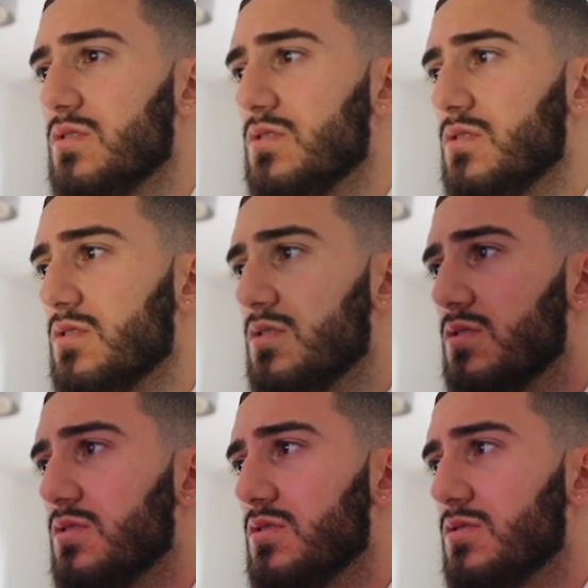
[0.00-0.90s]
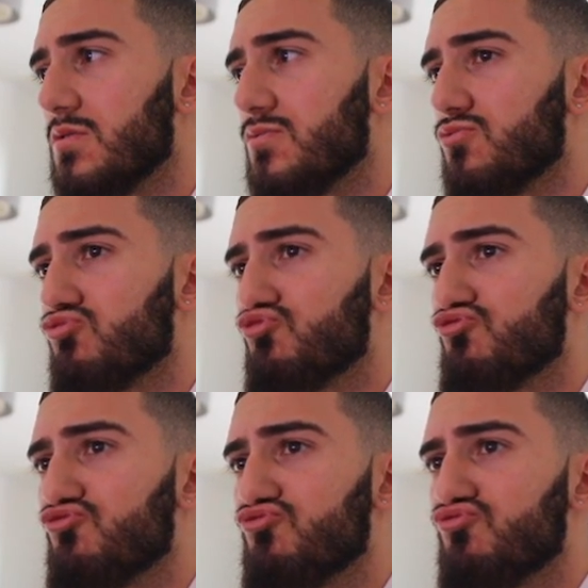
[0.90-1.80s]

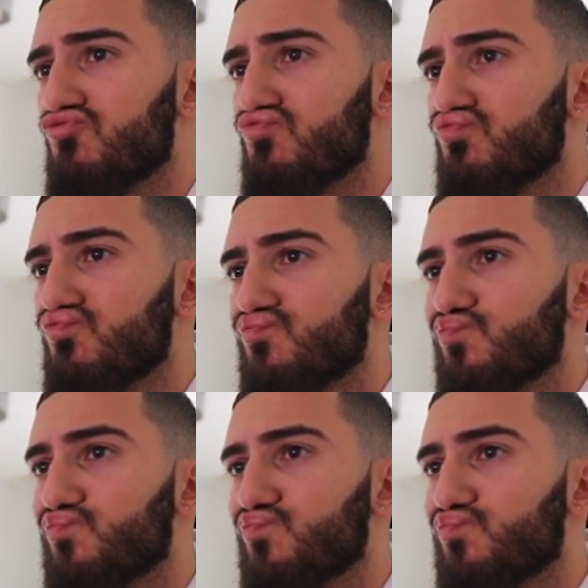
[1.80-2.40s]
Nobody speaks.